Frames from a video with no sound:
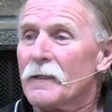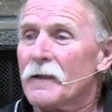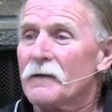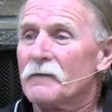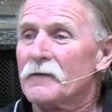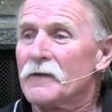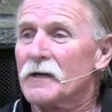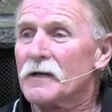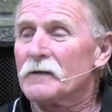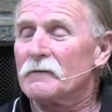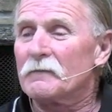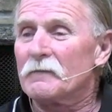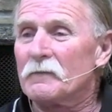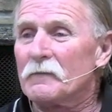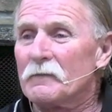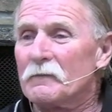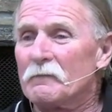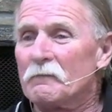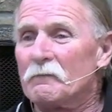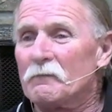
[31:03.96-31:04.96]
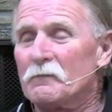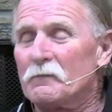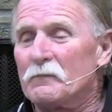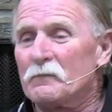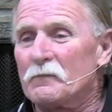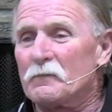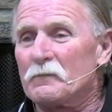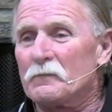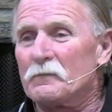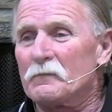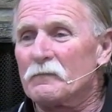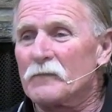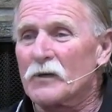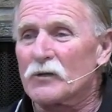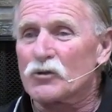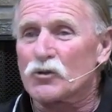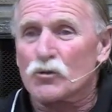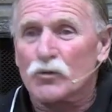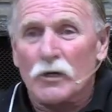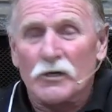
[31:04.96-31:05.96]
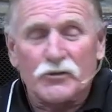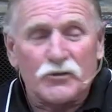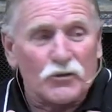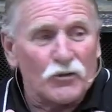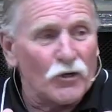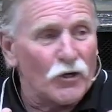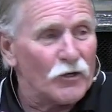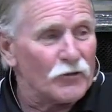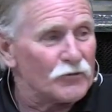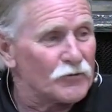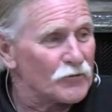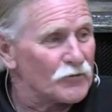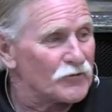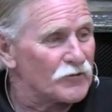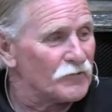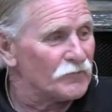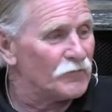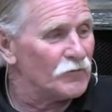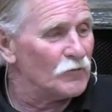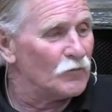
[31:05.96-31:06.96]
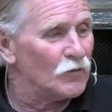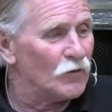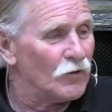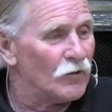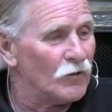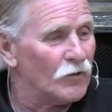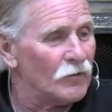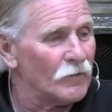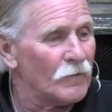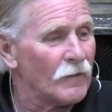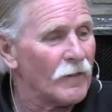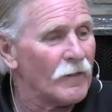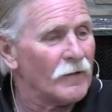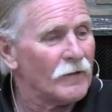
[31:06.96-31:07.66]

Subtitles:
that treasure hunters, if you will,